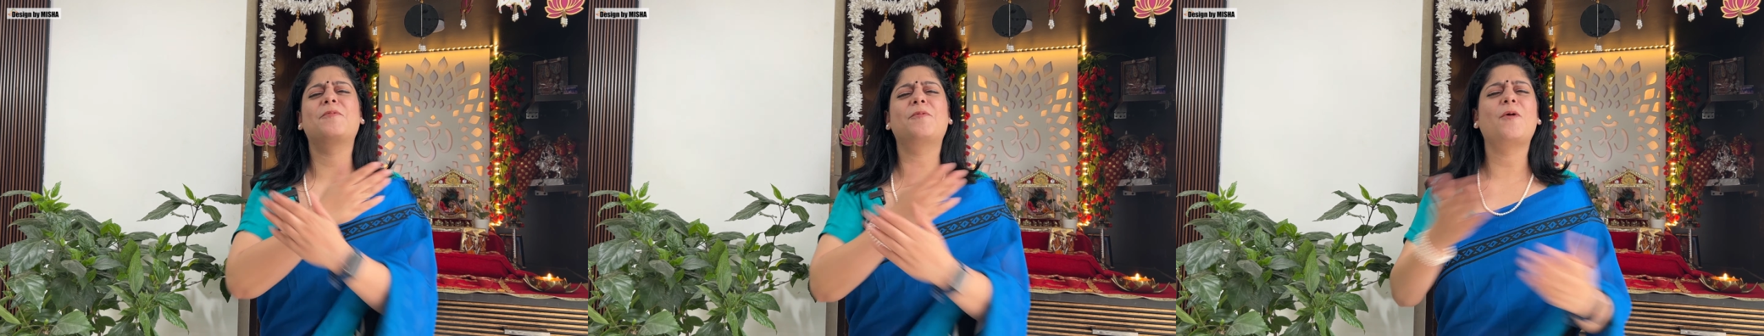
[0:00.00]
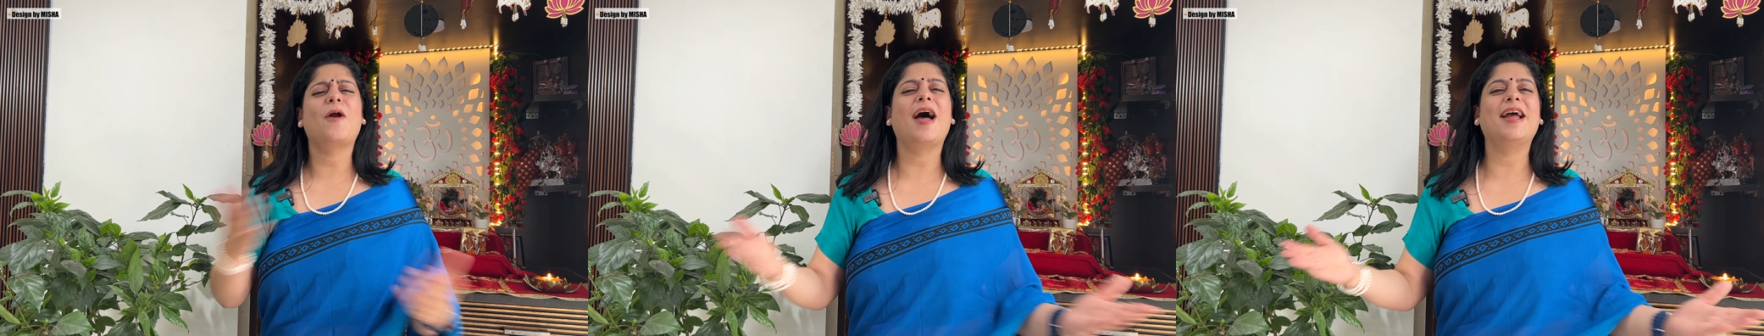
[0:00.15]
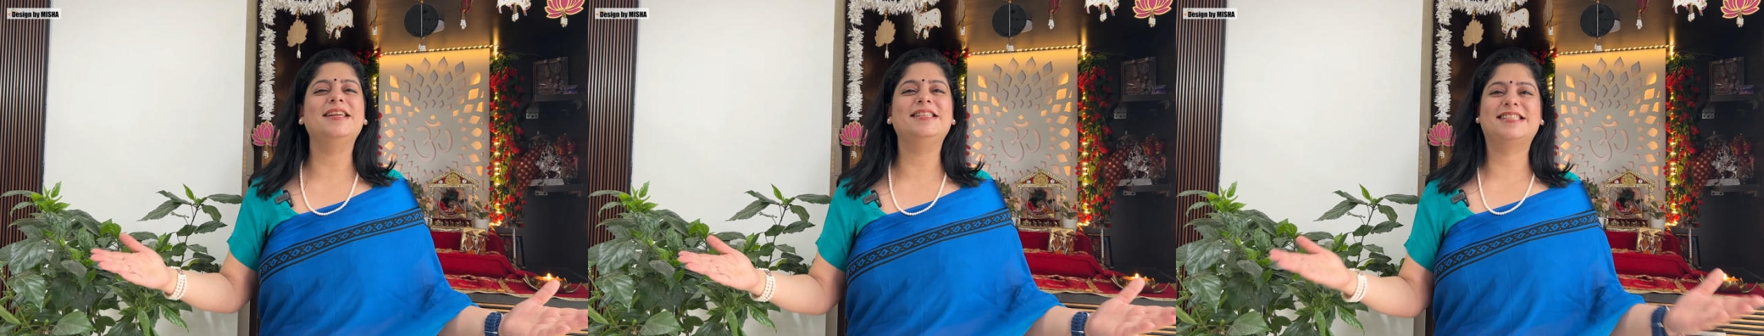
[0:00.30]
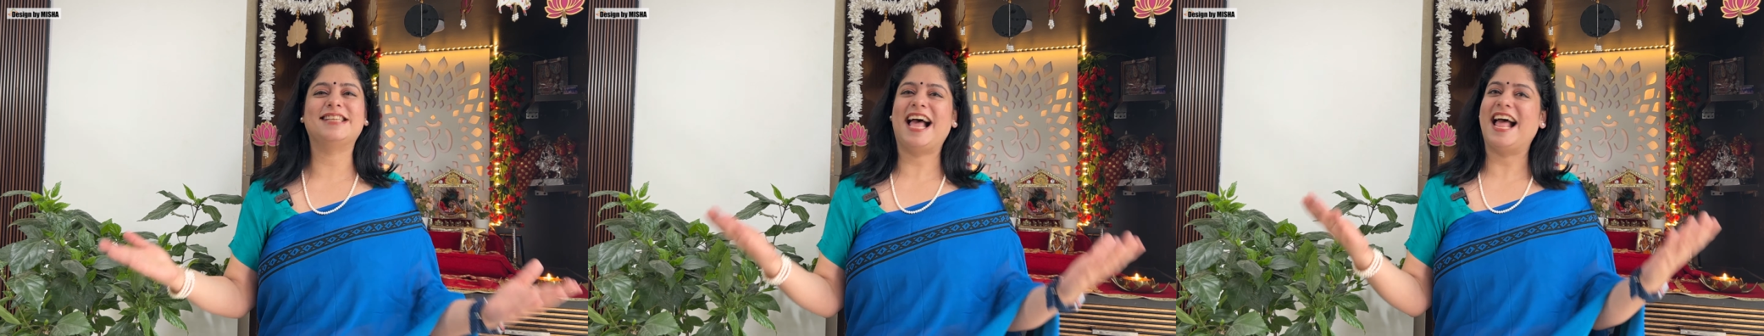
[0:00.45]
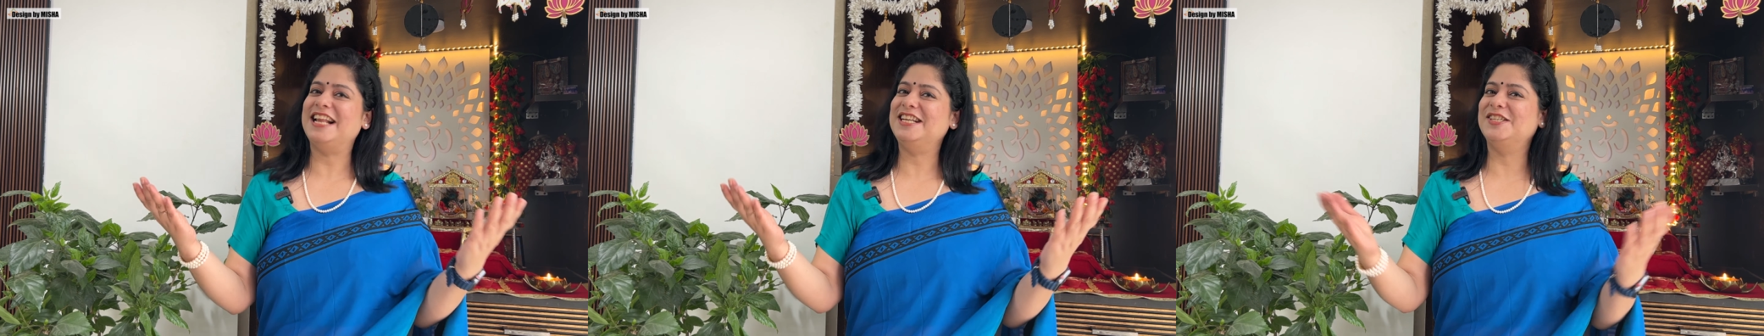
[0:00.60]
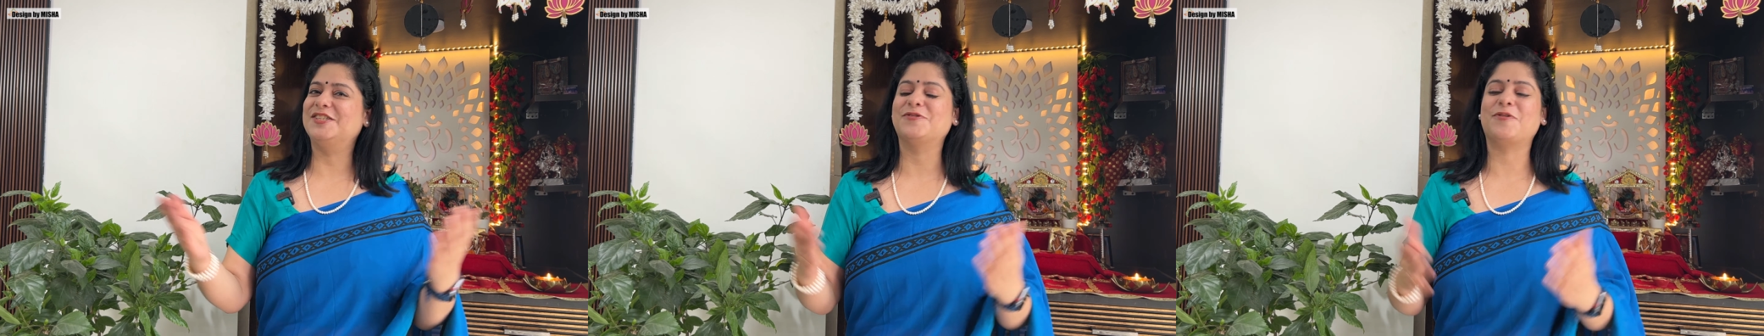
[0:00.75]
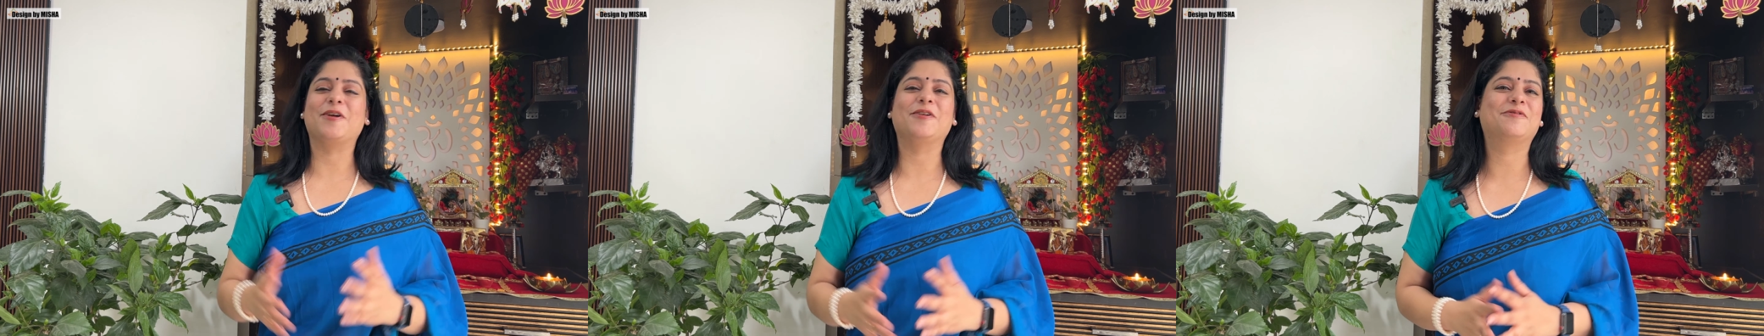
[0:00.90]
bright
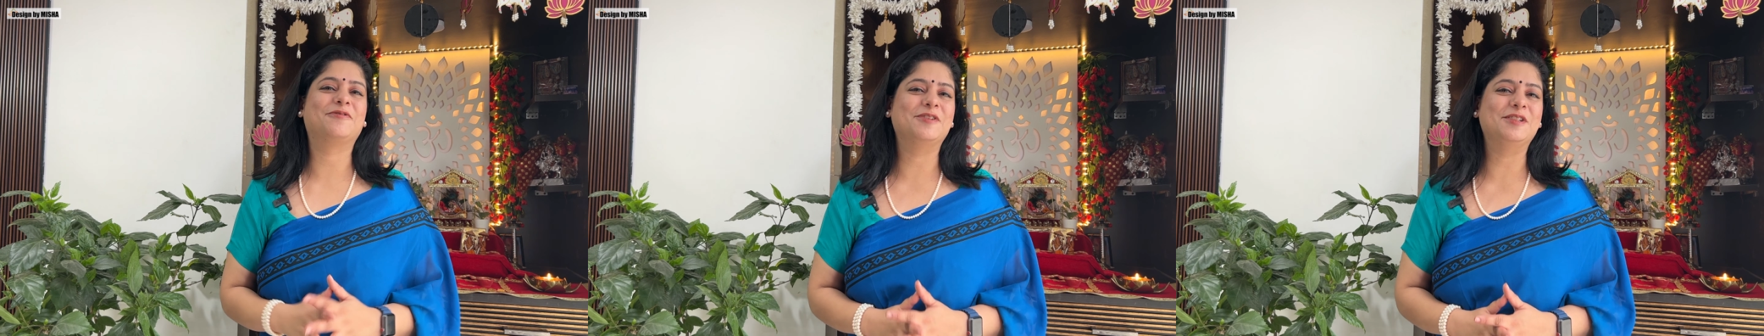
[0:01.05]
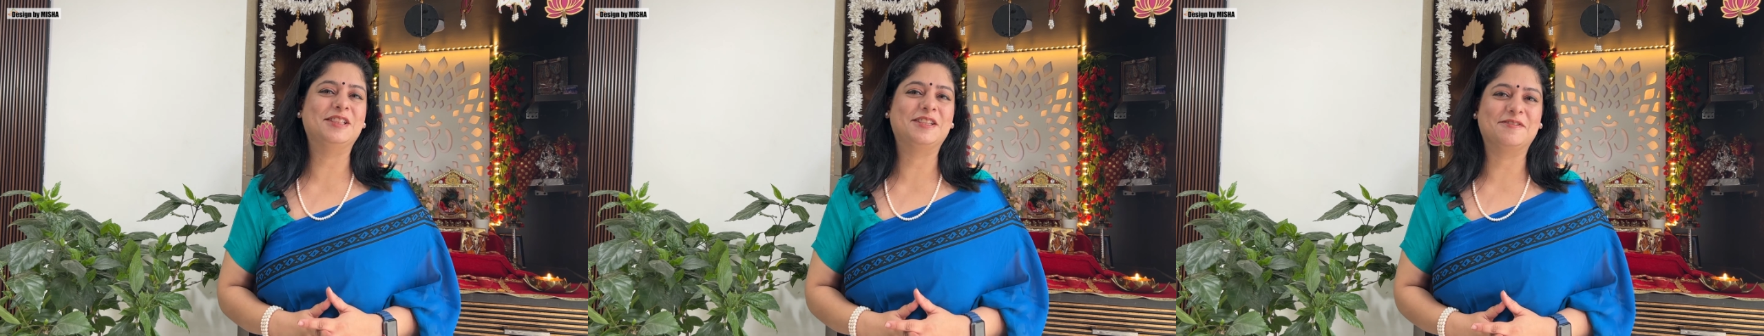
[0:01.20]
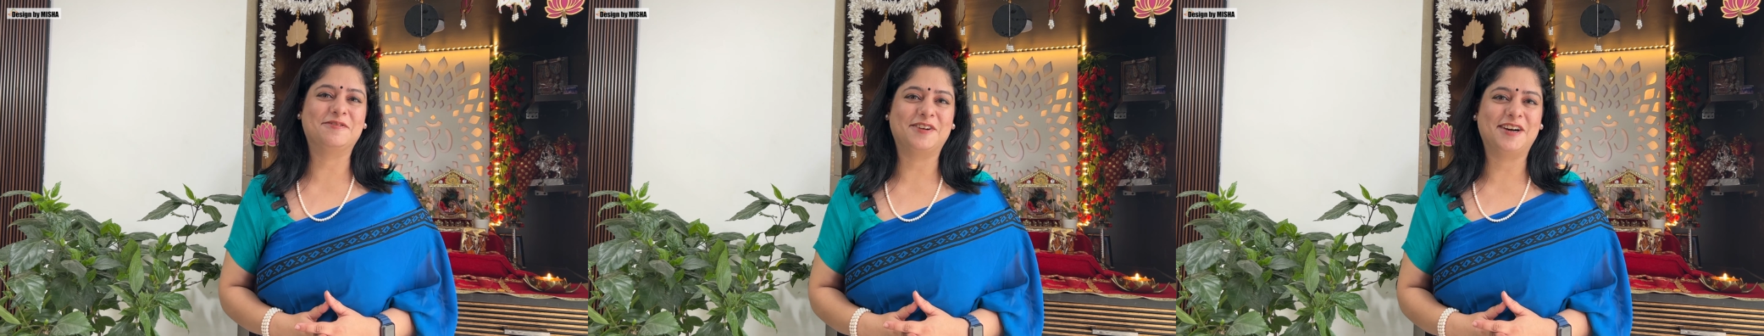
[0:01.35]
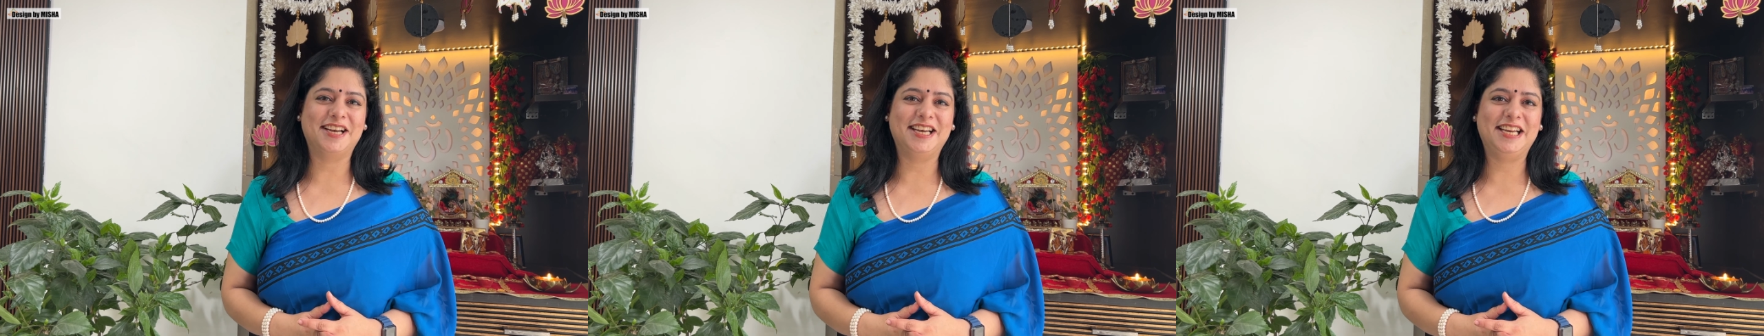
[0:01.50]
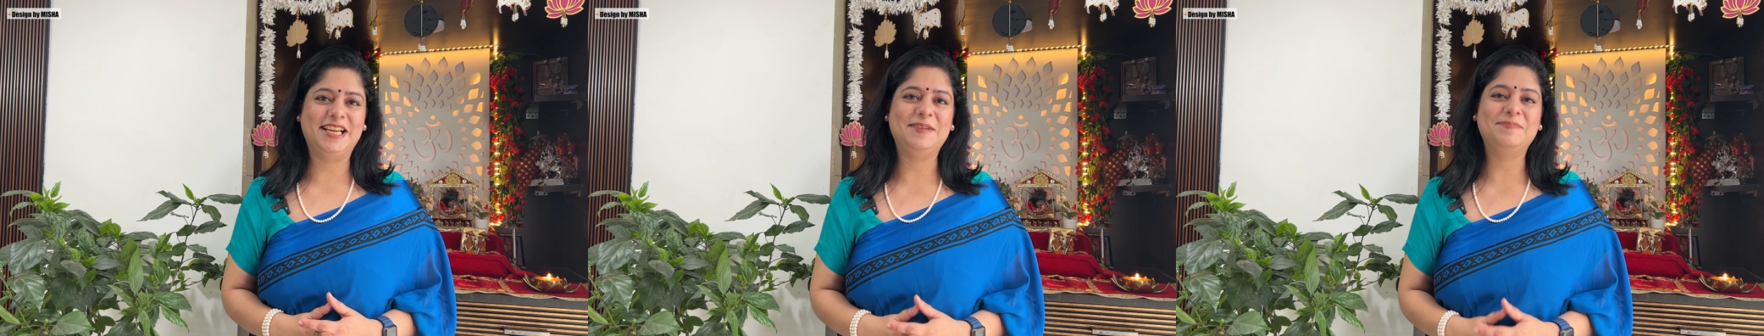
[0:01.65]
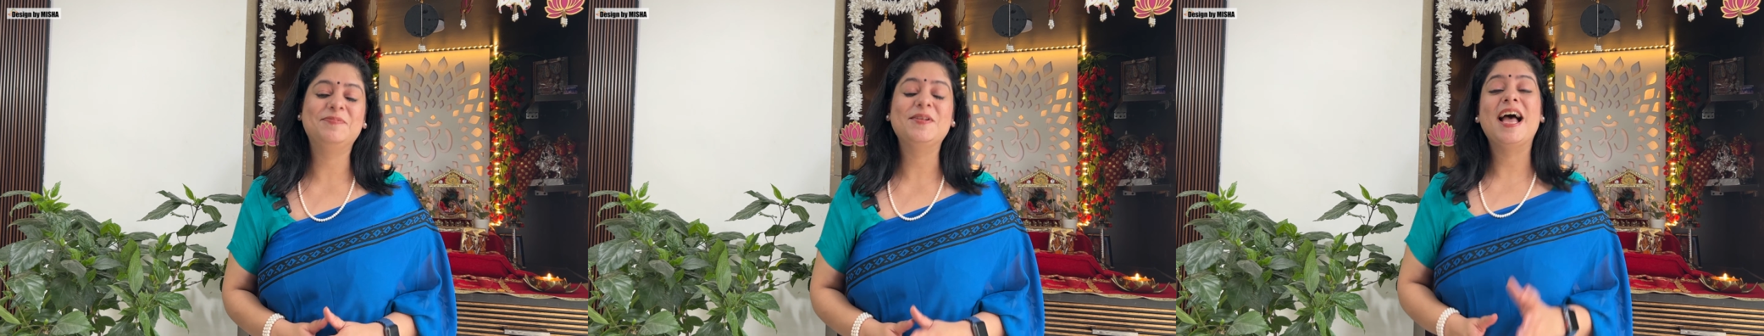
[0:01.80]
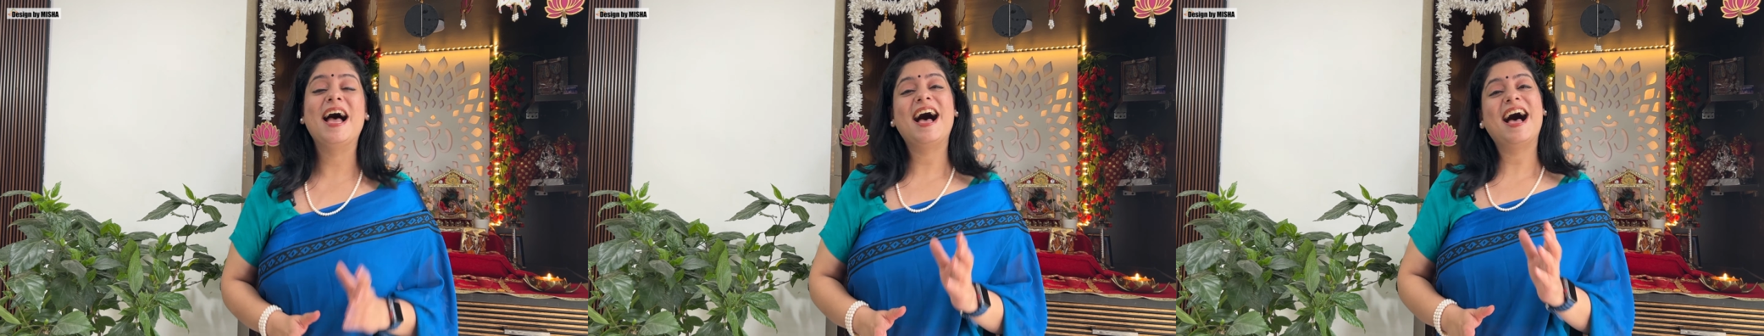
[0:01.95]
and joyful Diwali.